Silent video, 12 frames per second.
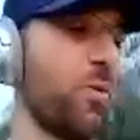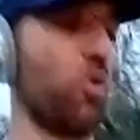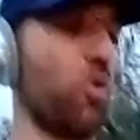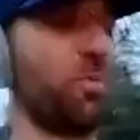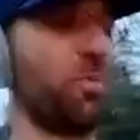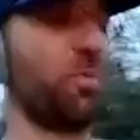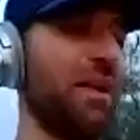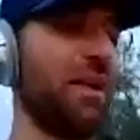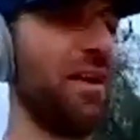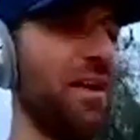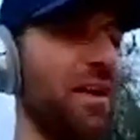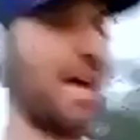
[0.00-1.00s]
speaking.
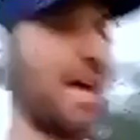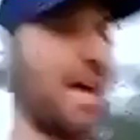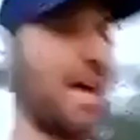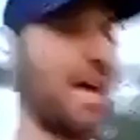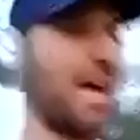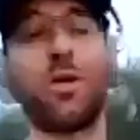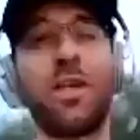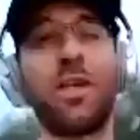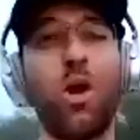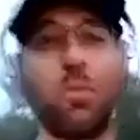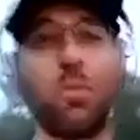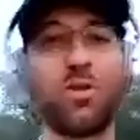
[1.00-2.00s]
I did 3
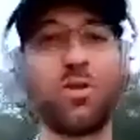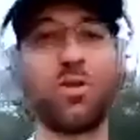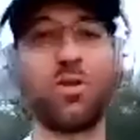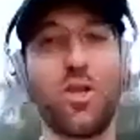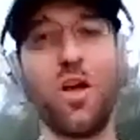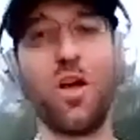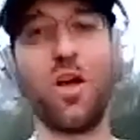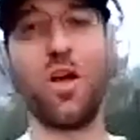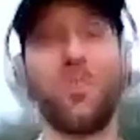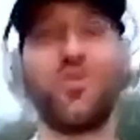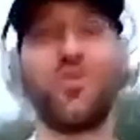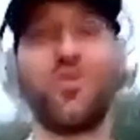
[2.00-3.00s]
kilometers.
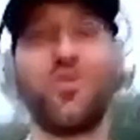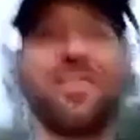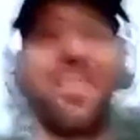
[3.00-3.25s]
So at least